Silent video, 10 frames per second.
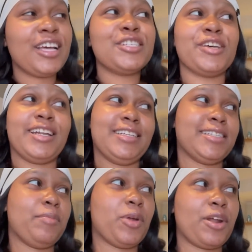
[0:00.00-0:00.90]
So at least
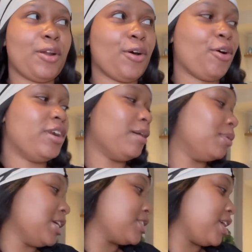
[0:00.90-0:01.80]
I'm not alone. I'm
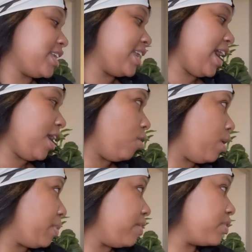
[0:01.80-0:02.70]
gonna start now.
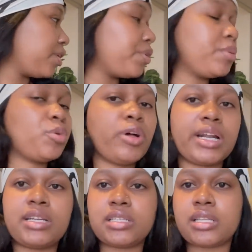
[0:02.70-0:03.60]
I'm having a Red Bull.
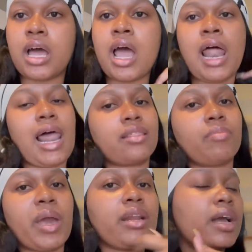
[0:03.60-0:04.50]
At least like the
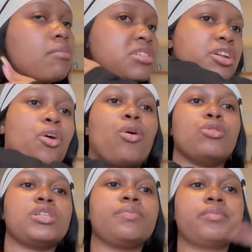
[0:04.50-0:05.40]
pain comes and
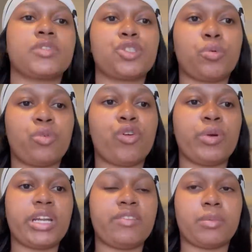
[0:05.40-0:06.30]
goes. So before
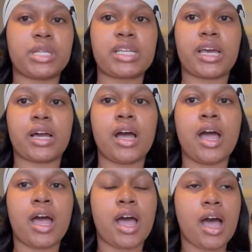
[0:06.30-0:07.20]
we leave, I'm gonna take
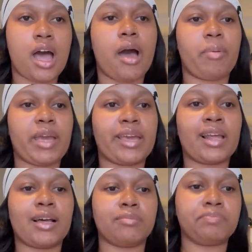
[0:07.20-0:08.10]
a
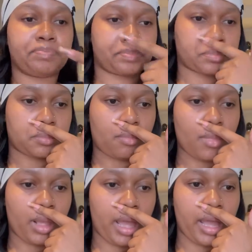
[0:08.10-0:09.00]
painkiller.
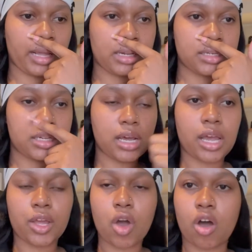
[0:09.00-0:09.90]
And
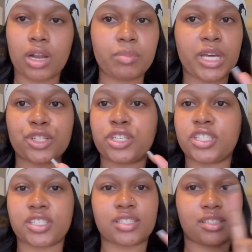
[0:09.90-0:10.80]
yeah, let me actually
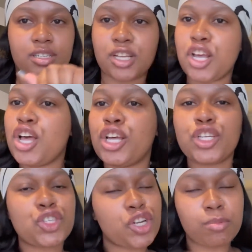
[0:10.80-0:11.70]
just
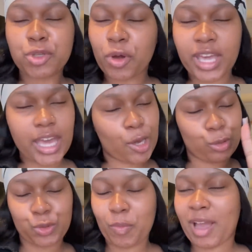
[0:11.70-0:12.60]
stop talking and
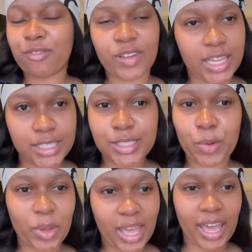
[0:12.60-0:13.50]
go do my face,
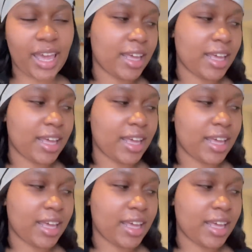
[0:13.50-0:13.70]
okay?